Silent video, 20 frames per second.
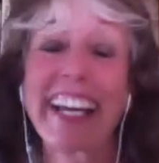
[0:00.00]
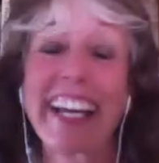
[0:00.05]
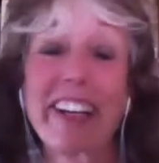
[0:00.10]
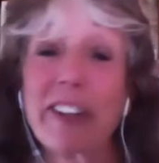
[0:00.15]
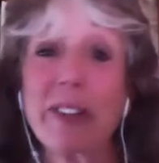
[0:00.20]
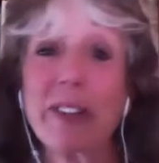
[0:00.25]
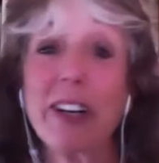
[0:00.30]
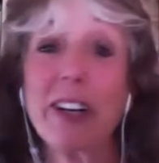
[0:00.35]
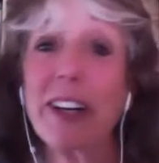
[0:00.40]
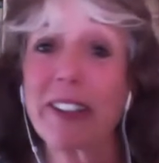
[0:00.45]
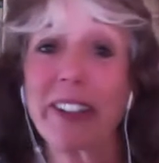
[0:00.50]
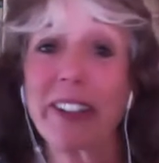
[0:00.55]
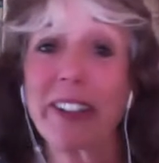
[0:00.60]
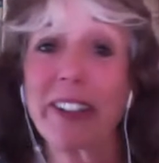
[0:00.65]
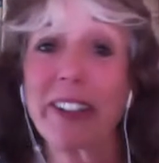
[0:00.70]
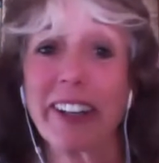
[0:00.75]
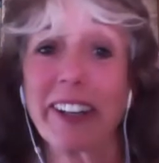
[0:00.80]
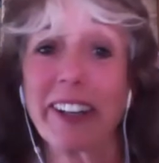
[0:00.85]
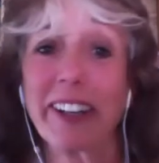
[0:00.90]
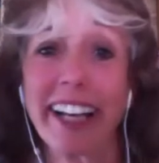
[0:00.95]
at all,
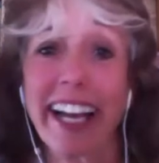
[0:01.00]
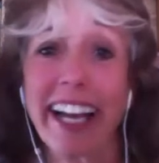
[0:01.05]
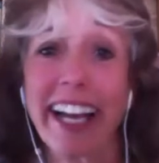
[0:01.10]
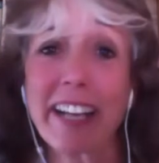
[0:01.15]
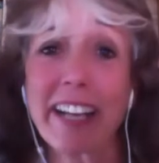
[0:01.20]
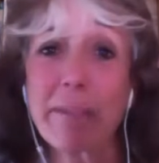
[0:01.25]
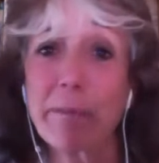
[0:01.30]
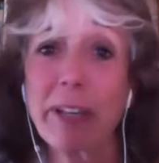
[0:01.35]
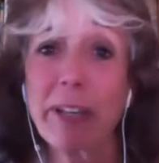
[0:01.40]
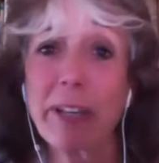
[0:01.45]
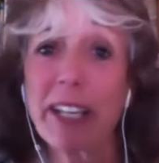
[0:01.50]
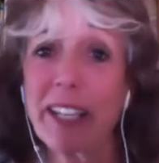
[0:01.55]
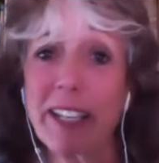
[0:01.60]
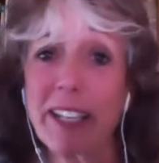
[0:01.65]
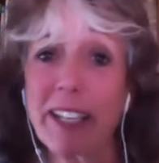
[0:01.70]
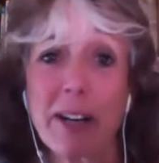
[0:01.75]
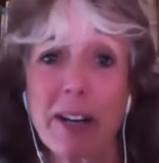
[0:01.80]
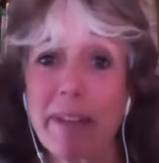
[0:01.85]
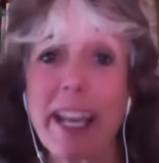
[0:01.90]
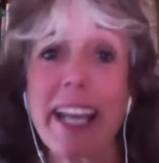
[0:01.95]
Claire. I ain't picking
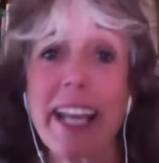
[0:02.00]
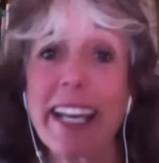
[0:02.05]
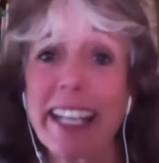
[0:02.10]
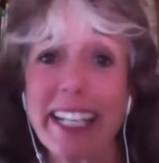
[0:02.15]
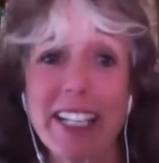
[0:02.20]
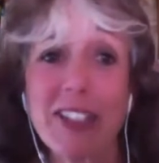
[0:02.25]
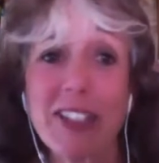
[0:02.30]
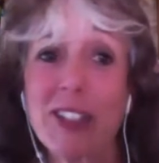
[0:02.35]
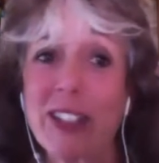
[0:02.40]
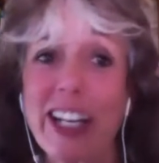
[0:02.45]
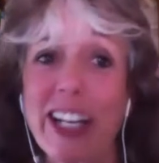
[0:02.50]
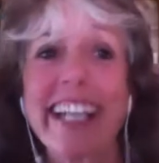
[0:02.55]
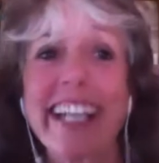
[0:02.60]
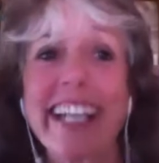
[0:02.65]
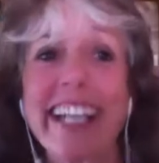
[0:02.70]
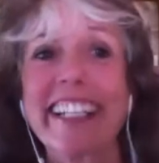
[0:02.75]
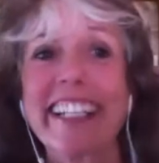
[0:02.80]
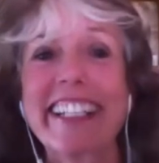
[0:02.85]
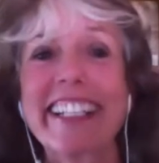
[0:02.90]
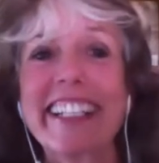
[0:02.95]
up any
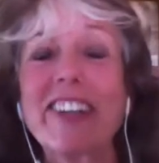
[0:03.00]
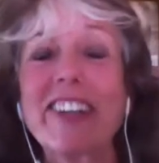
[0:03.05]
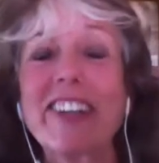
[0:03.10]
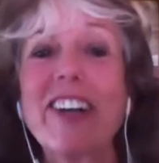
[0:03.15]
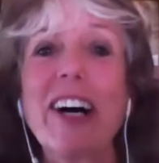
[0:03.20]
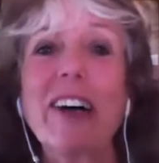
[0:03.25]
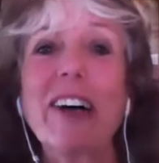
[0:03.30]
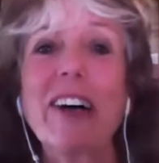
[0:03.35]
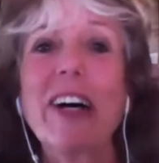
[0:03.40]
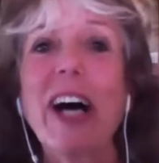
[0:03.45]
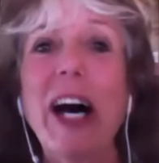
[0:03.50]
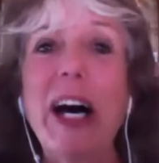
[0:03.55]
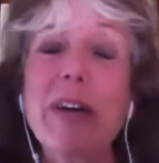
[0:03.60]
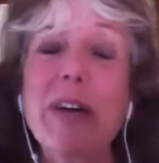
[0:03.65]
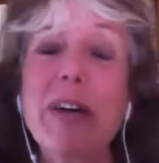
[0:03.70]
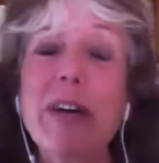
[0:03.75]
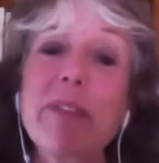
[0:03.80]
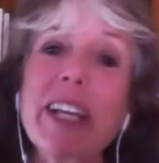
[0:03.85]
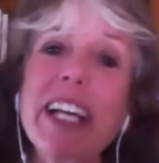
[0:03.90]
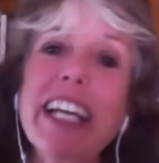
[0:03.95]
shyness at all.
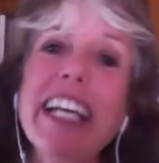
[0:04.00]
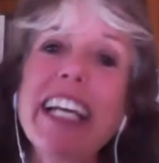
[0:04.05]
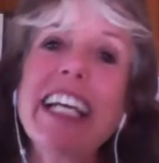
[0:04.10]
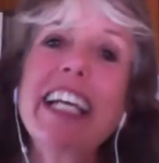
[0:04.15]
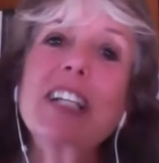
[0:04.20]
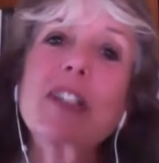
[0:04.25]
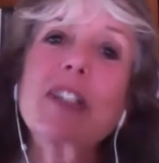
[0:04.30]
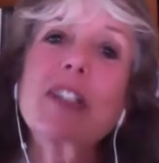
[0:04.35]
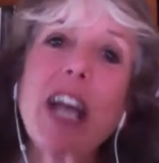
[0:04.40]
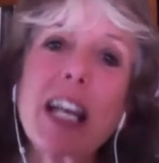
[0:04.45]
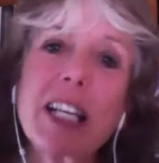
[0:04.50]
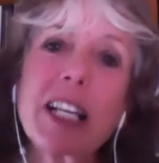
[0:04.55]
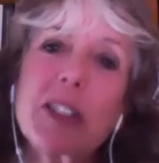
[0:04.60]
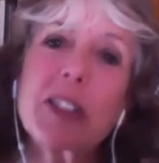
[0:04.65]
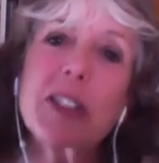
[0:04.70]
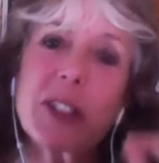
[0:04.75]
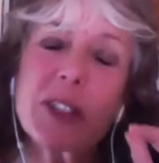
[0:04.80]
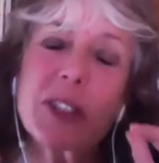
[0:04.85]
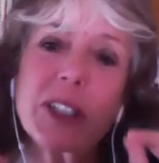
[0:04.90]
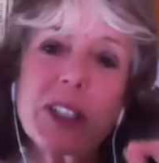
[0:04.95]
Tell us
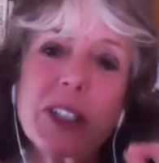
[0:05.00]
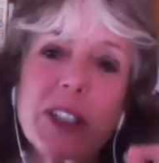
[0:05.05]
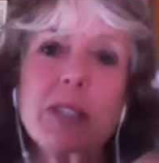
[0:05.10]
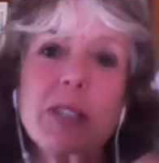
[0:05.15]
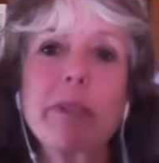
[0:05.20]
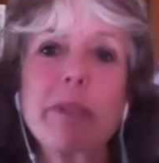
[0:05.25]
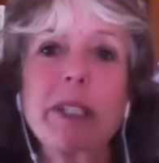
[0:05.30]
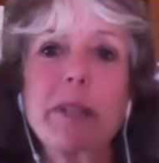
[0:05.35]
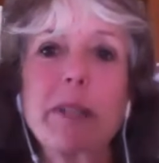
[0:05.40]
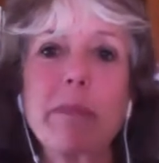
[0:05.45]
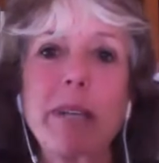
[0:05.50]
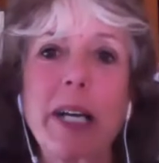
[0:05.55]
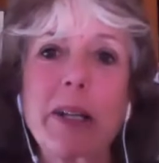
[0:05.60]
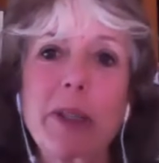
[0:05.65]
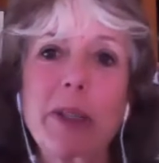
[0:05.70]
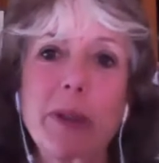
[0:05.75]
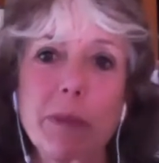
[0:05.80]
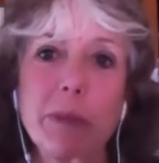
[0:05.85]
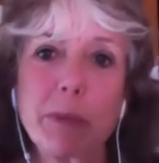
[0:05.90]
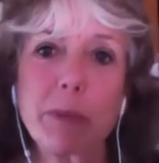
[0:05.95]
just a little bit about
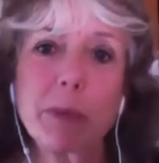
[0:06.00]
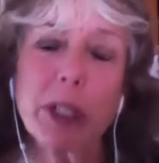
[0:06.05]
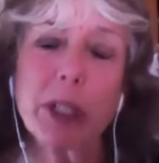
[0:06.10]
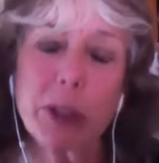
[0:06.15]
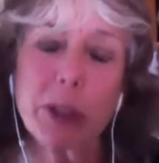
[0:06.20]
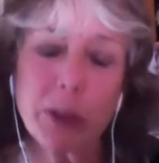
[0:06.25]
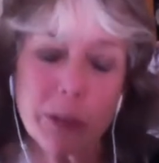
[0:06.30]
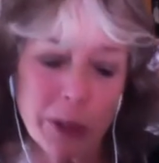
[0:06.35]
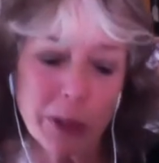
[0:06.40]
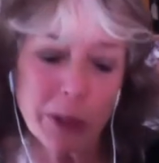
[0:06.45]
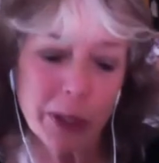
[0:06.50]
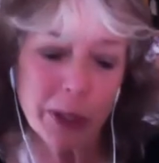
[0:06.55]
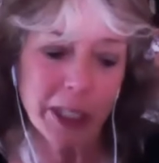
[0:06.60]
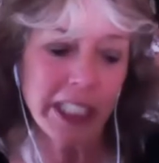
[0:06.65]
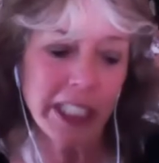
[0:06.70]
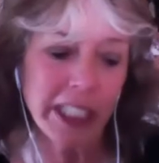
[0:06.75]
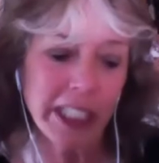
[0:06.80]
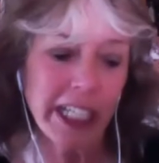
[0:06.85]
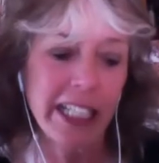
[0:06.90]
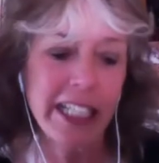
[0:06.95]
what you're working
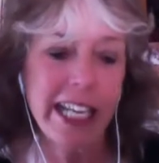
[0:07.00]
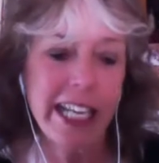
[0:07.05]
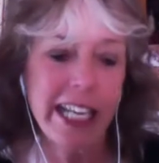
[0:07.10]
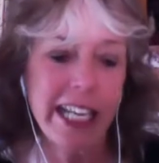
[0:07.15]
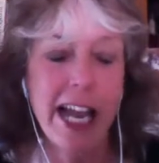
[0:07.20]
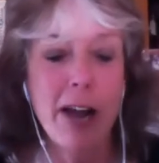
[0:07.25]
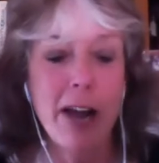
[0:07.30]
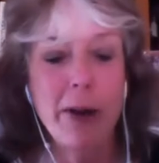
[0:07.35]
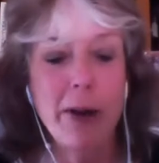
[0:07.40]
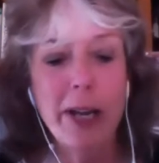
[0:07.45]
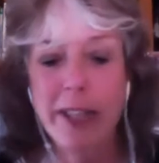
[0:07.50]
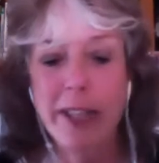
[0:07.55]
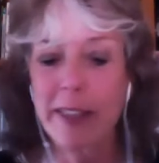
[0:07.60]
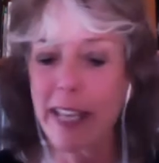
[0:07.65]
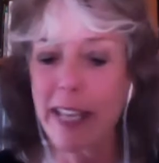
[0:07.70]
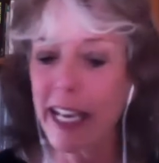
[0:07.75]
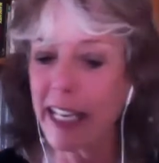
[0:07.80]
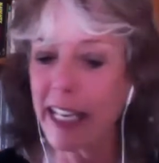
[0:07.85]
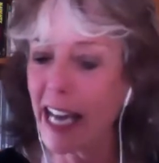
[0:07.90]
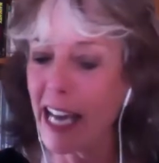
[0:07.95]
on now, and
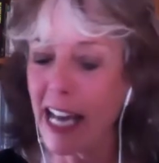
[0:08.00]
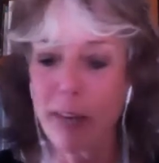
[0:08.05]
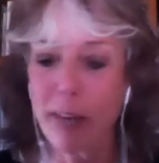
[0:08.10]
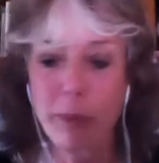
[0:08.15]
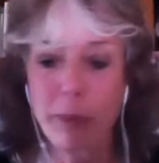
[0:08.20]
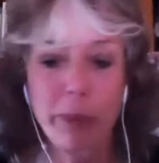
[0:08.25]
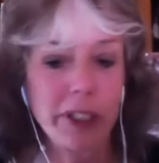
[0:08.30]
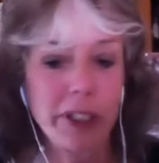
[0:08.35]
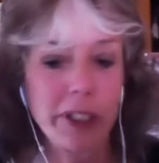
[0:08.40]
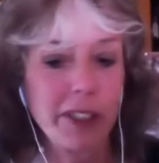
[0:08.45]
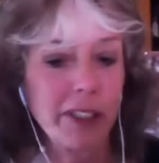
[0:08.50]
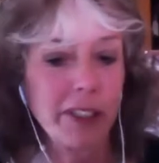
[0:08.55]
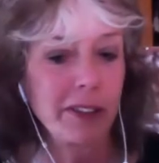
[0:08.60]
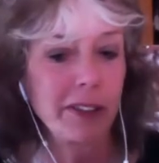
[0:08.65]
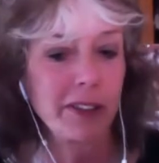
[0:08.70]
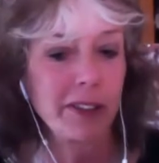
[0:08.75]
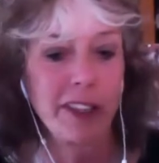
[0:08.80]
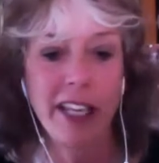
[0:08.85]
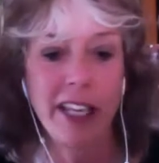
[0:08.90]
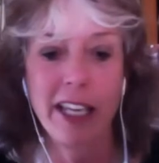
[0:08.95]
then I
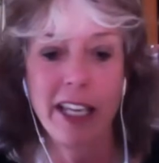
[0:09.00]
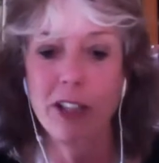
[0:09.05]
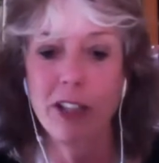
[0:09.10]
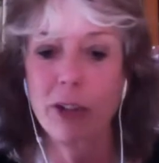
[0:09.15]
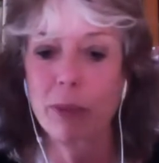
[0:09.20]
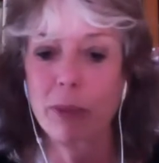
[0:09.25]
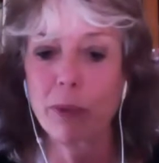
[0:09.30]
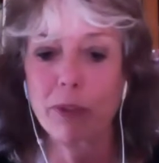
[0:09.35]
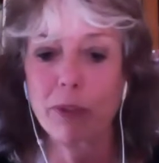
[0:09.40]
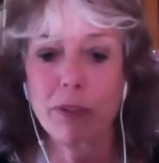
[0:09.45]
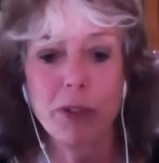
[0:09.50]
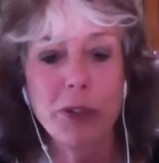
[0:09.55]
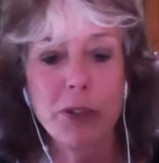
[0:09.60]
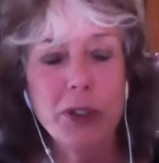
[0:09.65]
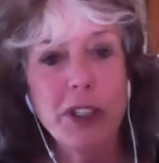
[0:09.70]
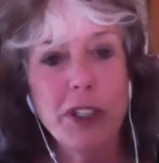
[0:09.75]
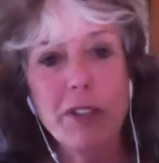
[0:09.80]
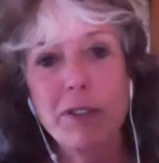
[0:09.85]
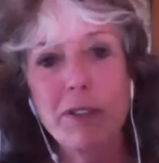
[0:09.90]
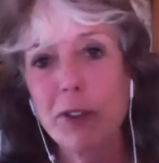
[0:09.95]
will thank you
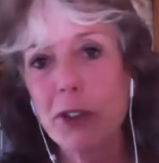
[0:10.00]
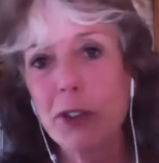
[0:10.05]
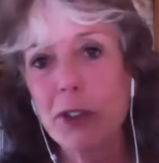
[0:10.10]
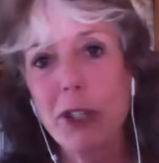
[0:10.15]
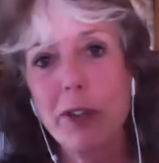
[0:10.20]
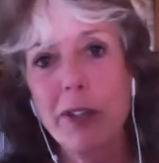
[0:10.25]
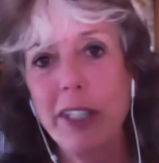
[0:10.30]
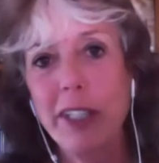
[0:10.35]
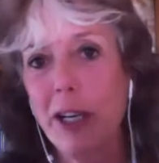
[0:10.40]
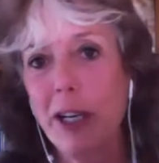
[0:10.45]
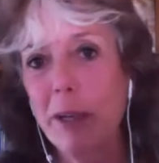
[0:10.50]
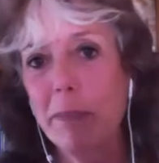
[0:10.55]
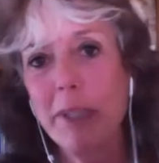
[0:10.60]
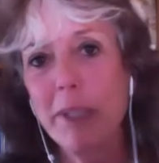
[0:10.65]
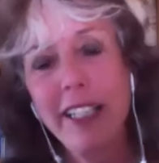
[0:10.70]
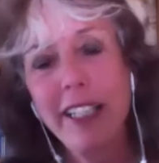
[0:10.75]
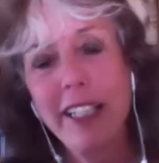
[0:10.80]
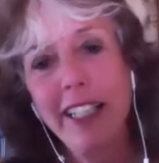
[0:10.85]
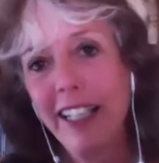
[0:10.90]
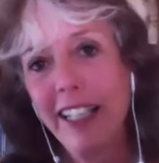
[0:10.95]
profusely for showing up
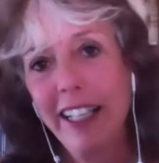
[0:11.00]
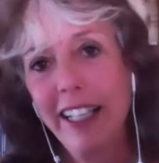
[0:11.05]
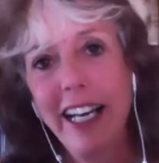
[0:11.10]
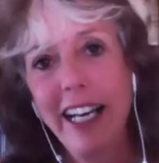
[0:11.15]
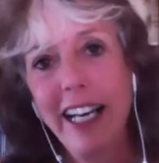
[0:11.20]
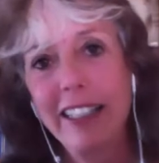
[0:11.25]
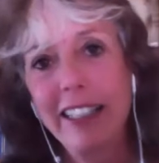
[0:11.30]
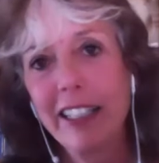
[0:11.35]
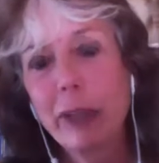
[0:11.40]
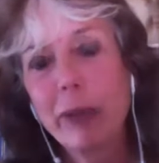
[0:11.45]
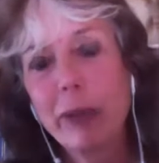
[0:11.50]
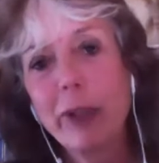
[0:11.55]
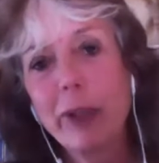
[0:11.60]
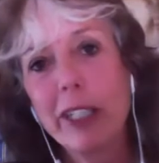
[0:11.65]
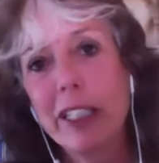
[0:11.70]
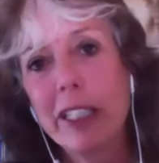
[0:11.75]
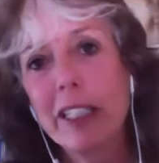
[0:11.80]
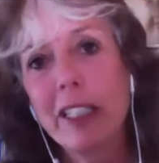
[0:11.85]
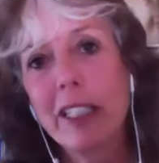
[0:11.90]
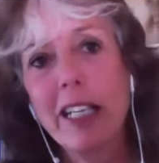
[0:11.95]
on Literary
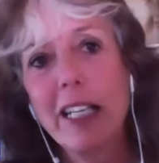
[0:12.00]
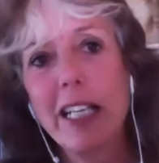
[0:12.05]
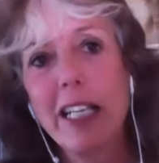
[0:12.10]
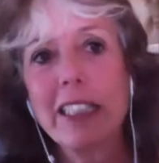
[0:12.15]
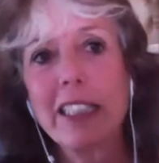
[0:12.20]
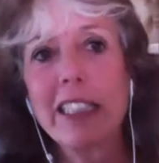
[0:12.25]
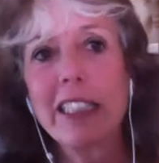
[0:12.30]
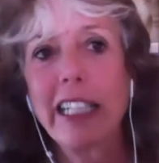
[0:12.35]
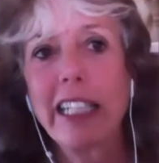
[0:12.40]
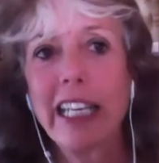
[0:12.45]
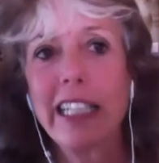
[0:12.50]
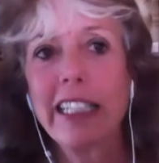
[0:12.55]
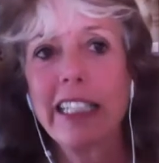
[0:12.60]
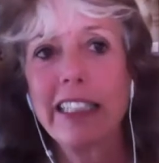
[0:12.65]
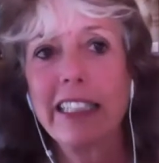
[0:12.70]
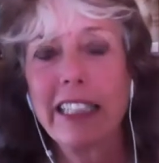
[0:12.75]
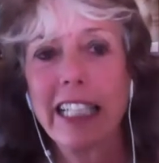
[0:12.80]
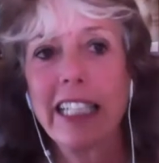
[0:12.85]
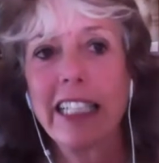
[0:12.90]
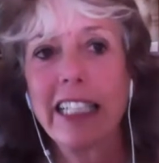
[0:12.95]
Salon today,
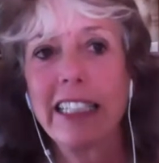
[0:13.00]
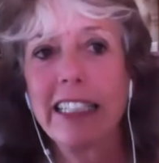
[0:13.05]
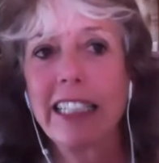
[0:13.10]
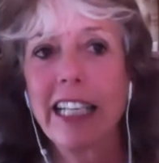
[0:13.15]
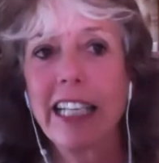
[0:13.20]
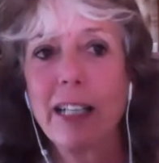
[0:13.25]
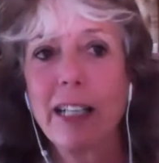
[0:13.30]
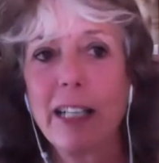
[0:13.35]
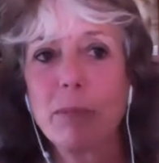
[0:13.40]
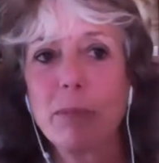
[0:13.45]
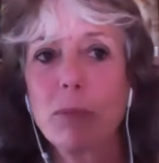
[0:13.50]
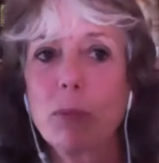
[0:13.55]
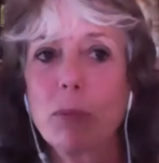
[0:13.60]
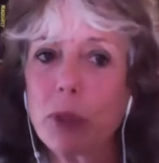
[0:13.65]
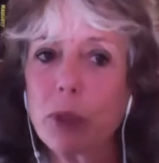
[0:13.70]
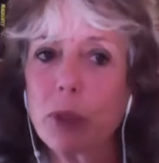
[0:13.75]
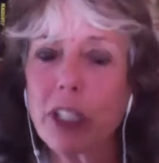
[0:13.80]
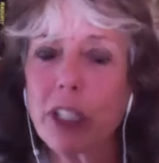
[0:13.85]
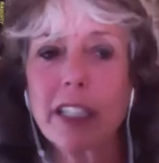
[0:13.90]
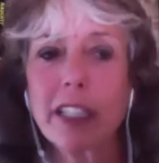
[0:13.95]
and
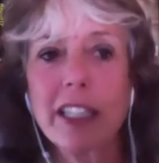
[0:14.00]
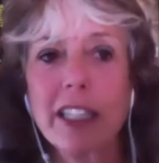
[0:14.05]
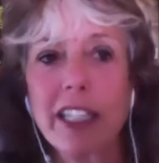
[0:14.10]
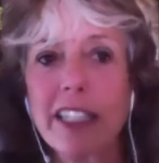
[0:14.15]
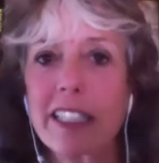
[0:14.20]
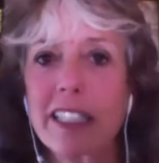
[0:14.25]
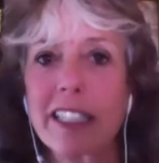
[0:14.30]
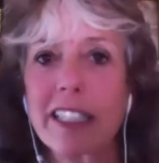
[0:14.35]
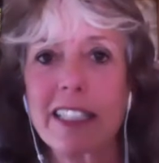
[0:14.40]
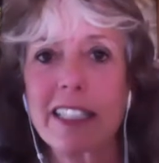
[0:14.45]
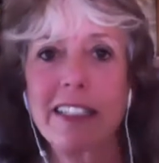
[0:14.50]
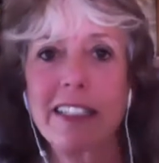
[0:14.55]
we'll get this